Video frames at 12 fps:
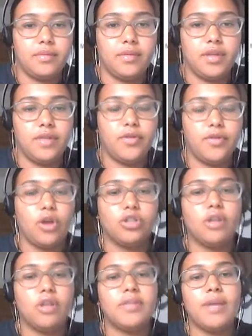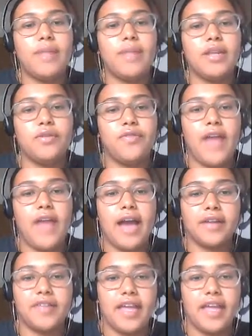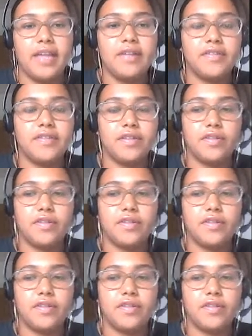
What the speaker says: you've got a drop-down menu for the axis.